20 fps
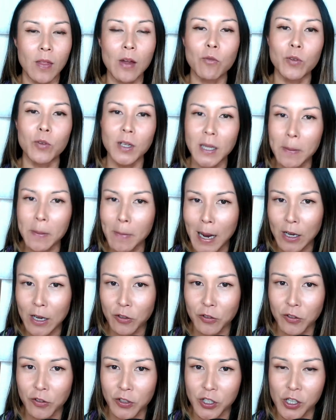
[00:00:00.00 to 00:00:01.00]
that really
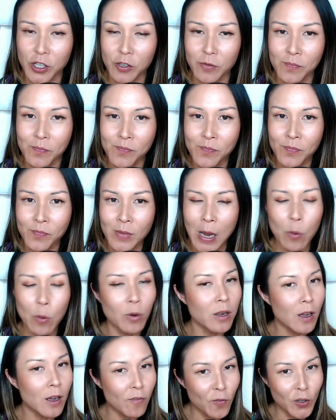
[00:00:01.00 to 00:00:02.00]
matters to you? I
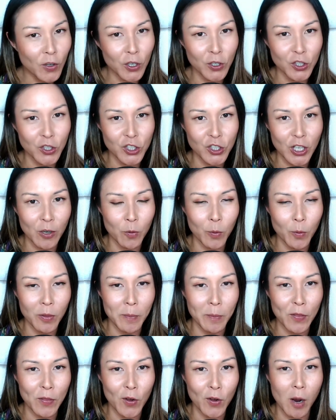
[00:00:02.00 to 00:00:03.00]
would love for you to share it
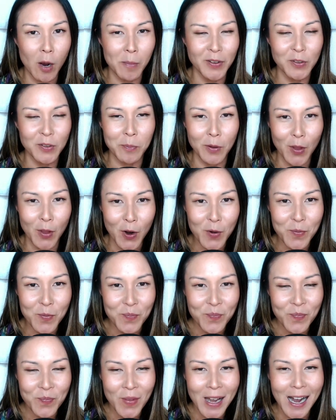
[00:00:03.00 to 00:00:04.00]
with me in the comments
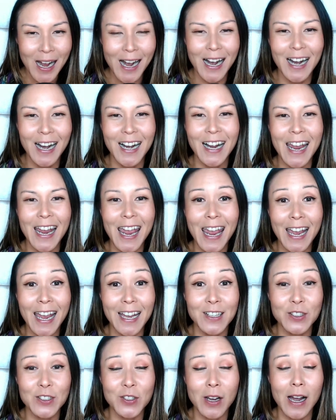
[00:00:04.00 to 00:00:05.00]
below. Uh,
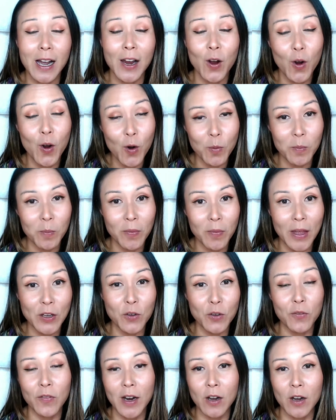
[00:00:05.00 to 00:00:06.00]
and I hope
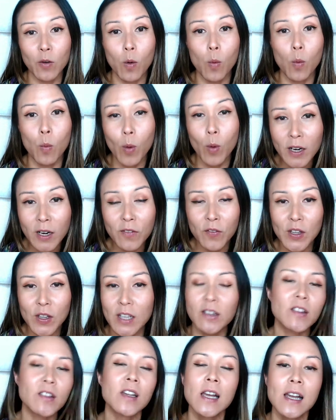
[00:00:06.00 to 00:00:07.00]
that you found one of
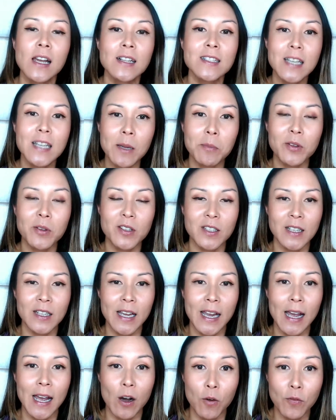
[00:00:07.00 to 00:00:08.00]
these tips
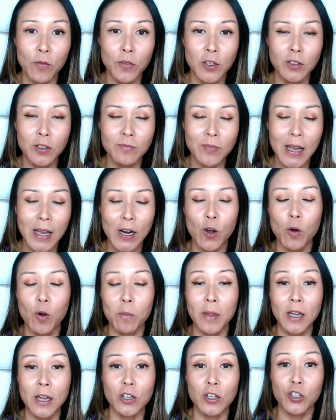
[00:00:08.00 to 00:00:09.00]
today helpful. And I
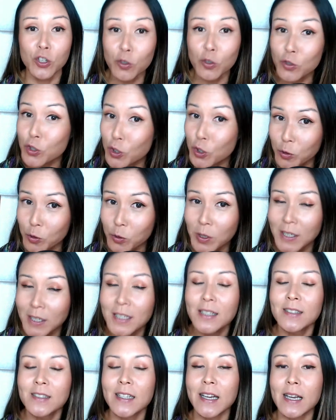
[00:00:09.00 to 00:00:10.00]
hope that you too
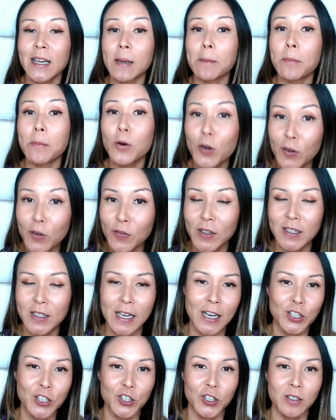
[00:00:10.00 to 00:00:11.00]
take
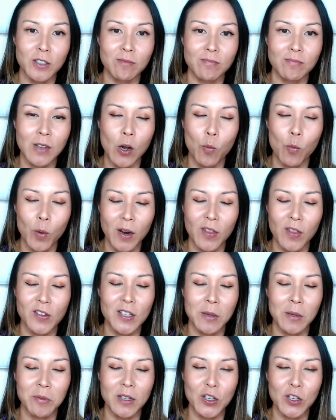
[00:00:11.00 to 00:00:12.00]
imperfect action on one of the
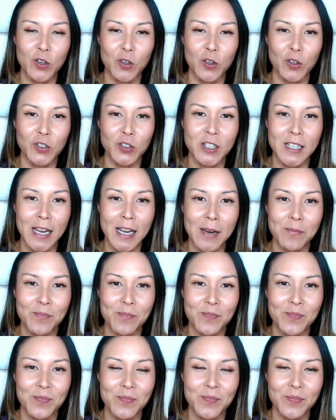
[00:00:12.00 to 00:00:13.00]
tips that you learned today.
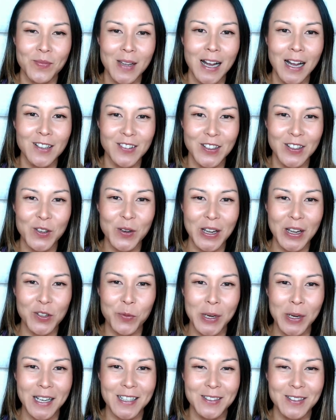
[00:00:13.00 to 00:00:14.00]
I'll see you
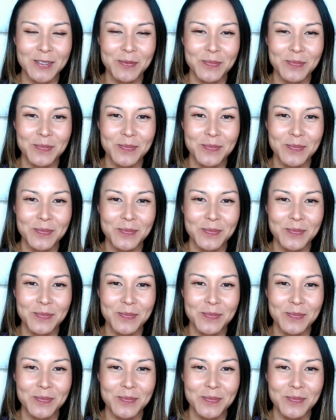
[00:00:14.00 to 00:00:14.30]
next week.